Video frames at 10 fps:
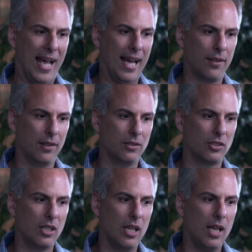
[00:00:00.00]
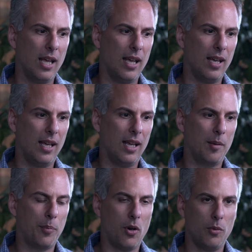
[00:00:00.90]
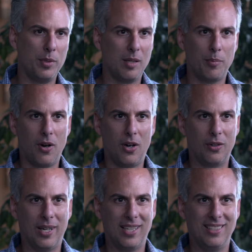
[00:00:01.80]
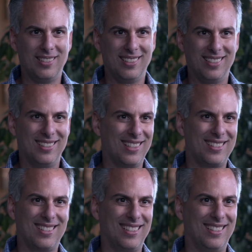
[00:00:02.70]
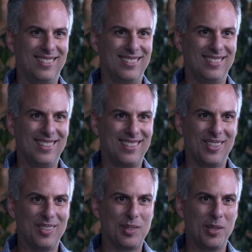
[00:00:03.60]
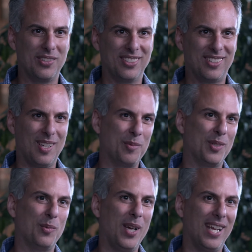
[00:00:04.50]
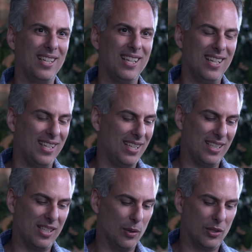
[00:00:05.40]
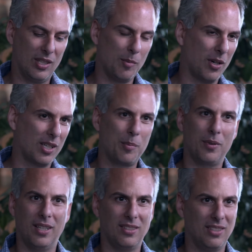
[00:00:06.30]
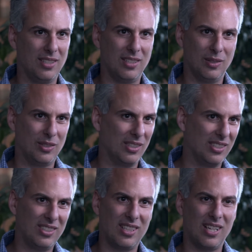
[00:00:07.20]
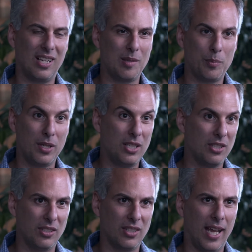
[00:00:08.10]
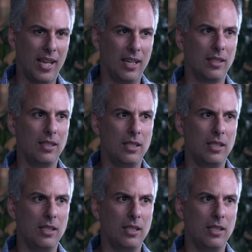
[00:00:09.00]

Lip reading: Athens. And Paul being Paul, right, he's not just going to sit there and twiddle his thumbs and wait. He goes to the marketplace. He goes to the synagogue. He preaches, and